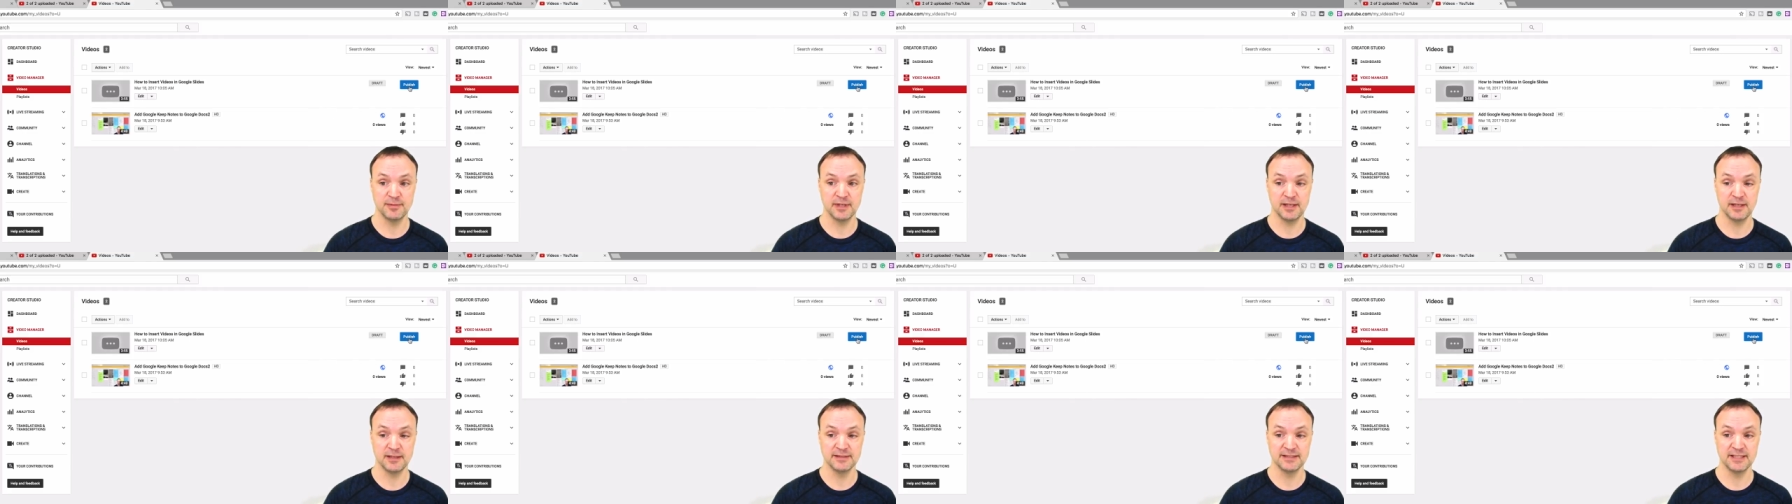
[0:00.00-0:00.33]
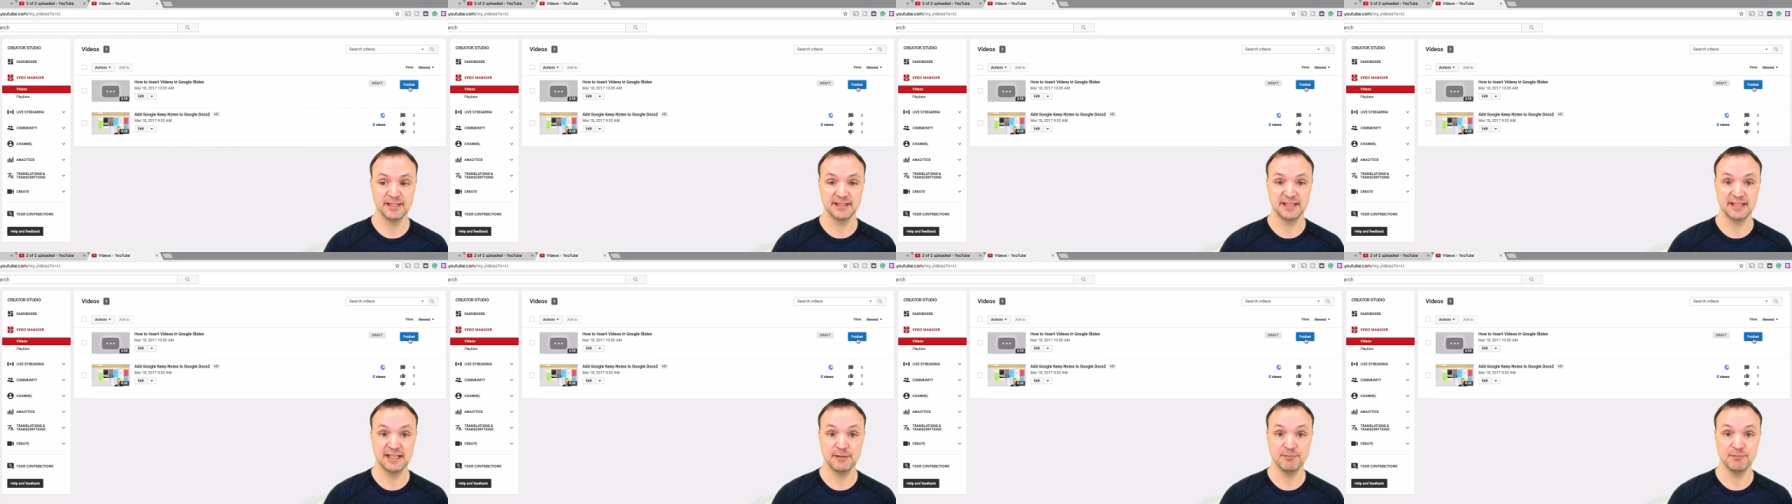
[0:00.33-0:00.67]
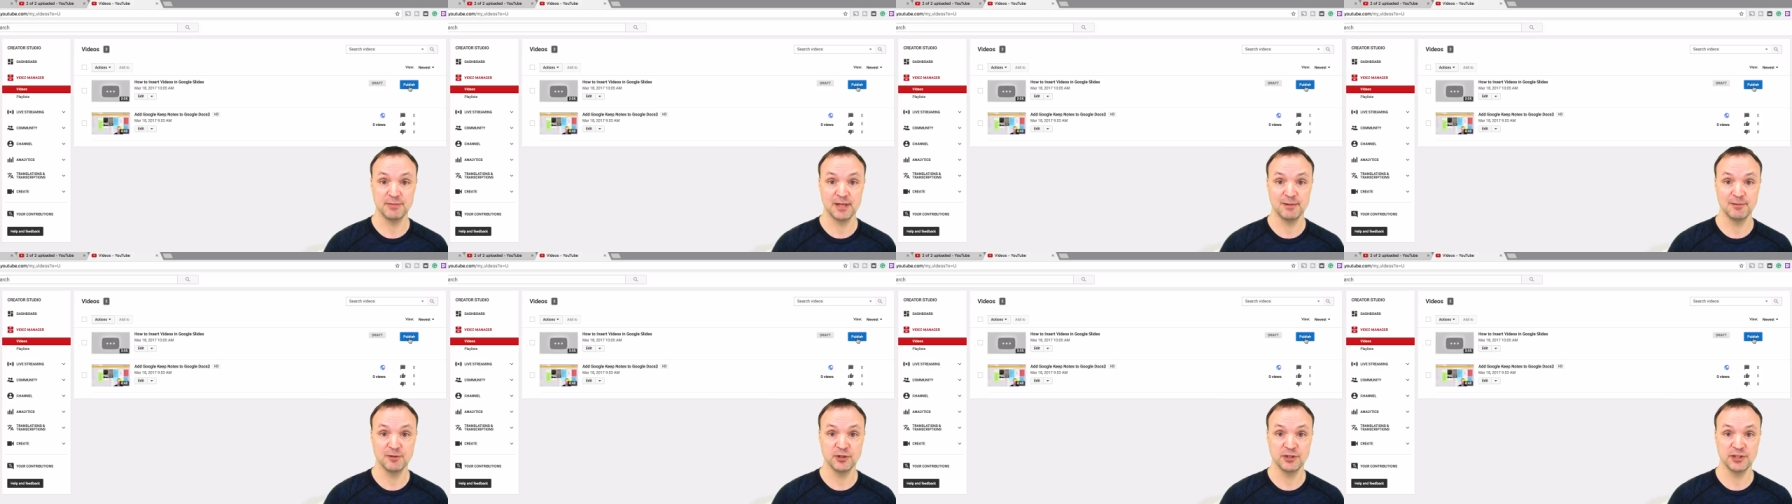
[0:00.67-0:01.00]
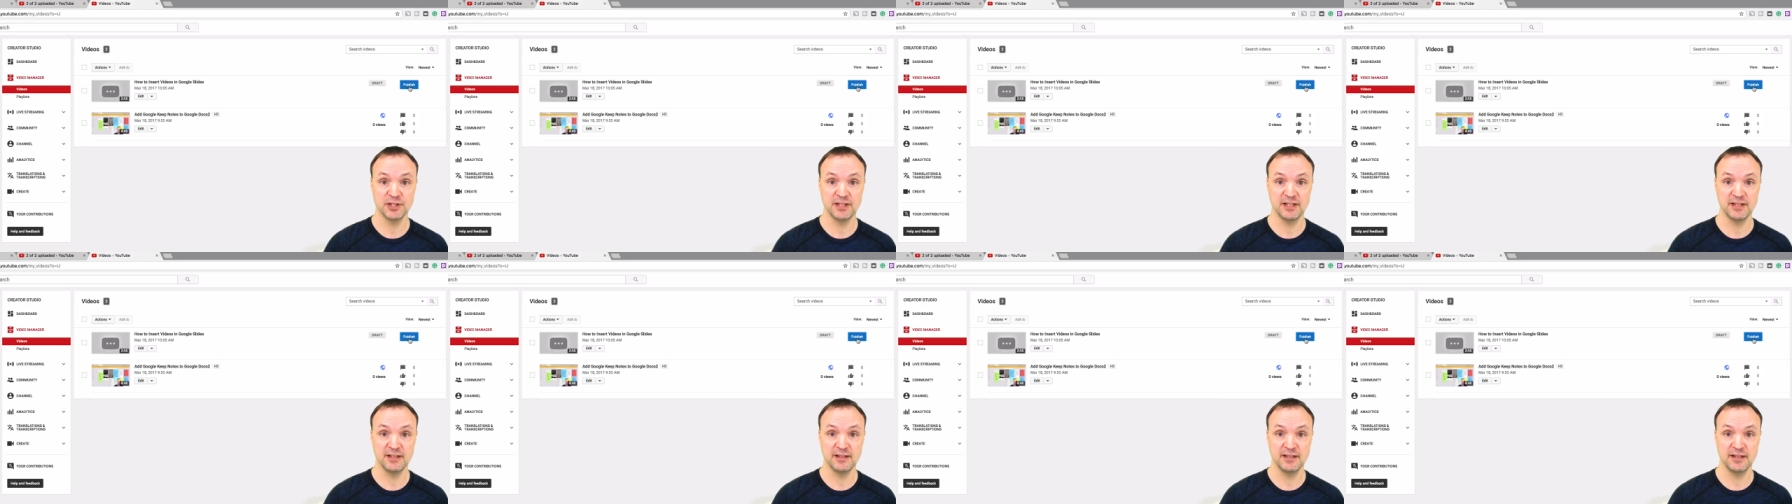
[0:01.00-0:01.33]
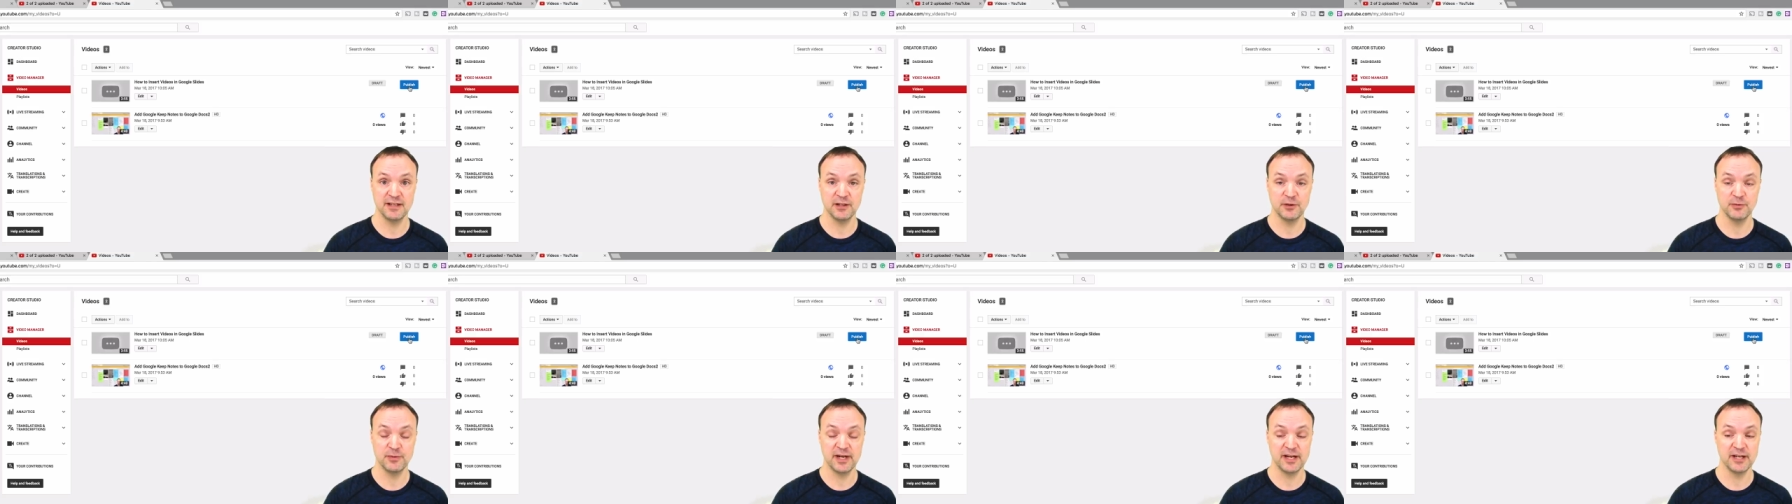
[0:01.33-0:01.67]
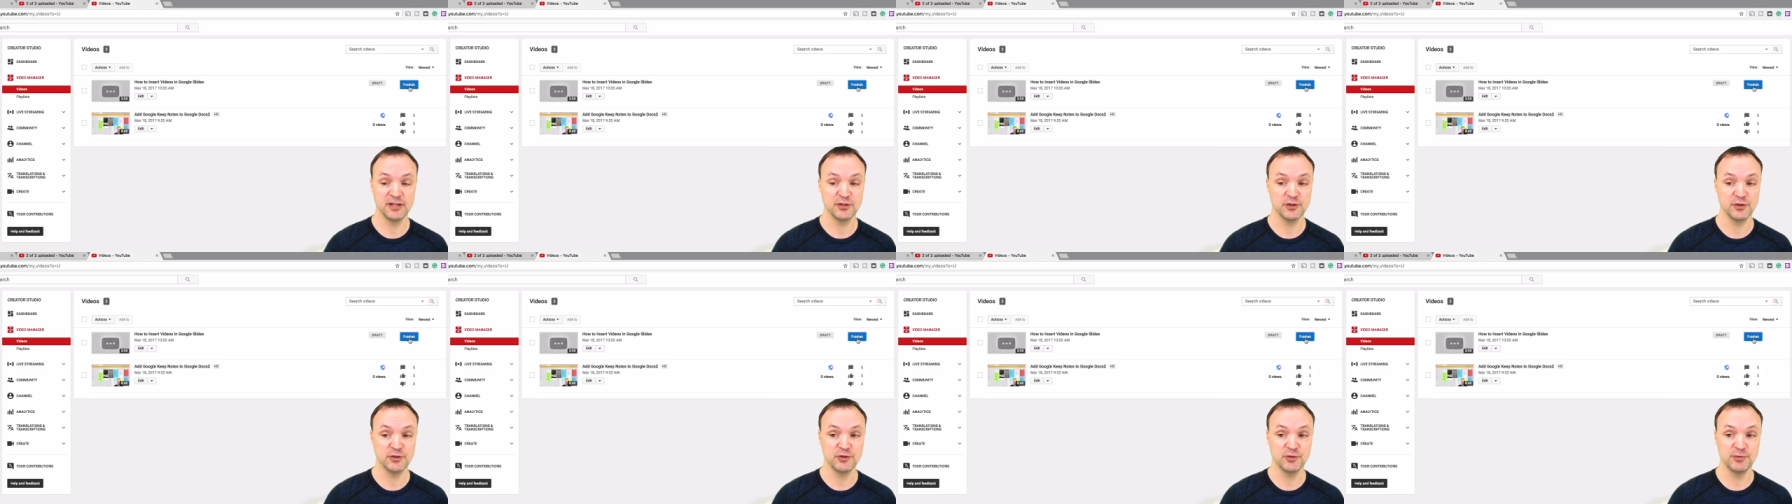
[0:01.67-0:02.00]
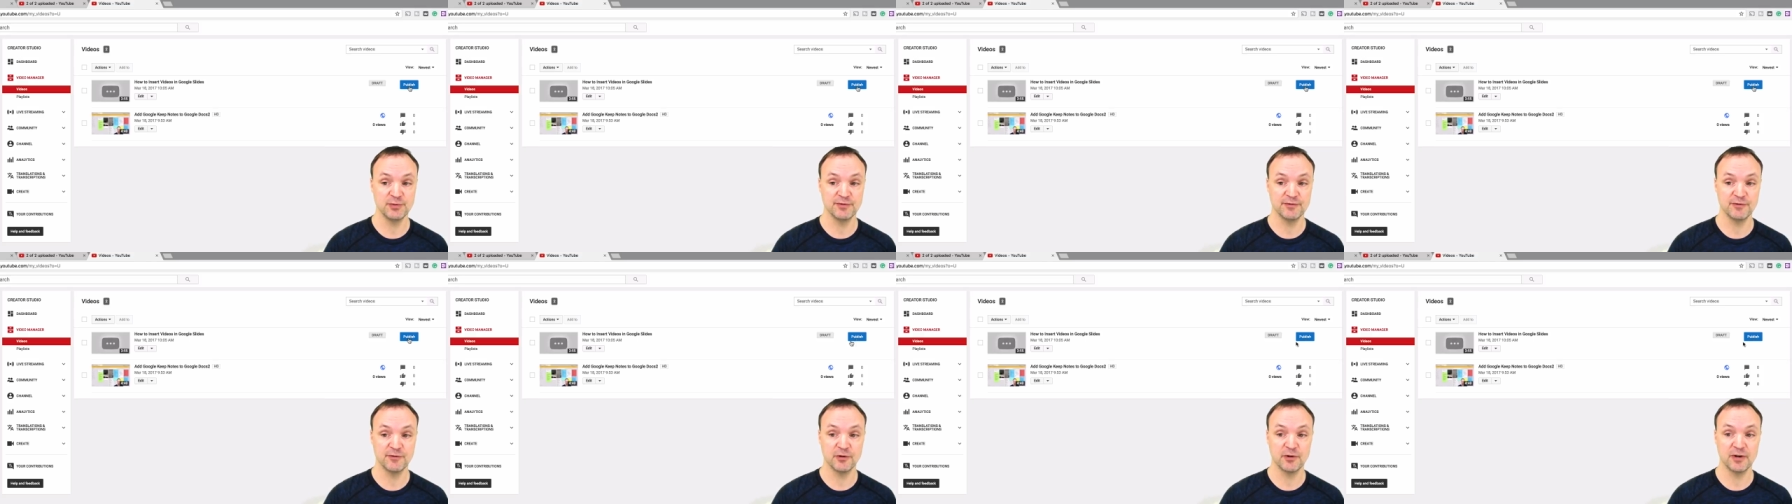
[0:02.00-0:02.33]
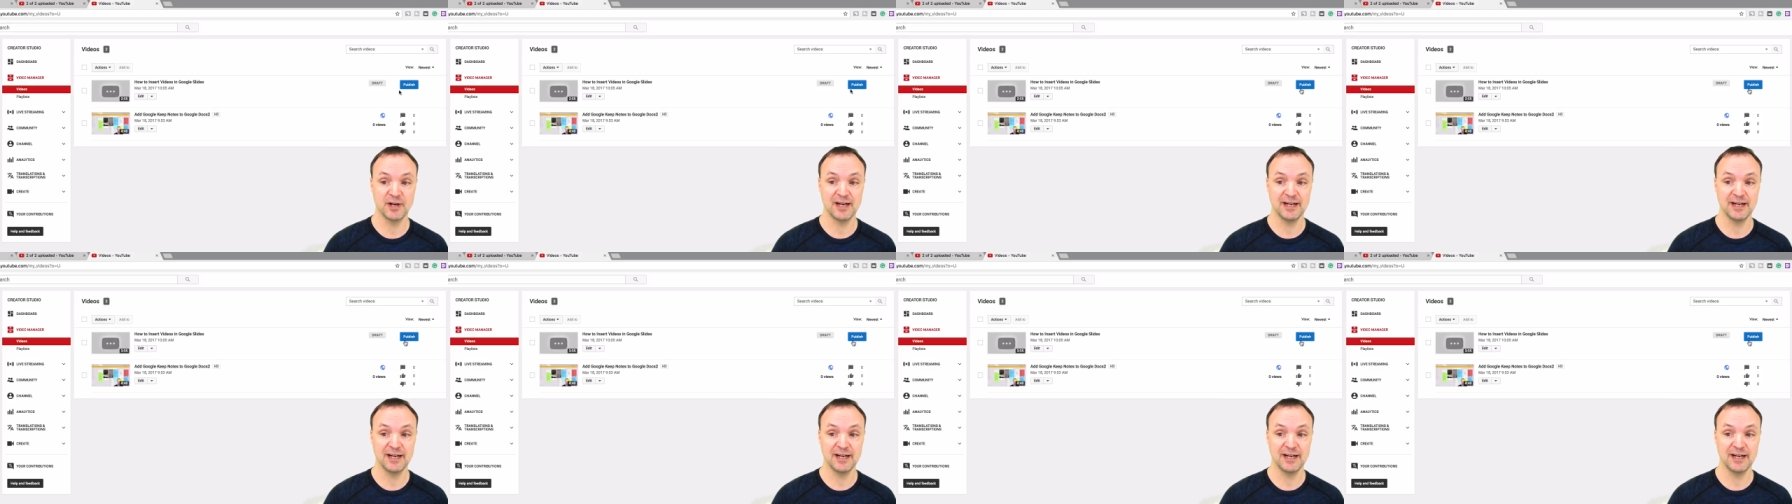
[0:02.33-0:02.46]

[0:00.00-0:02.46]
Since I didn't publish it in the other way I showed you before,